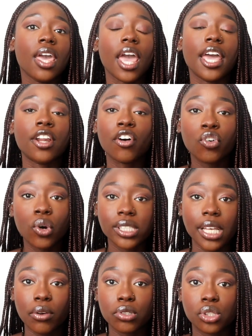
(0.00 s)
and of course
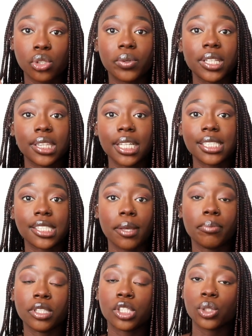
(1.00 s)
I was doing things
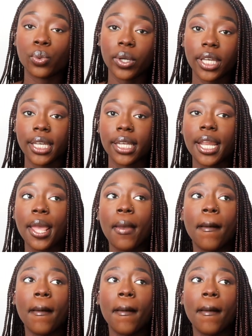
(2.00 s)
in between.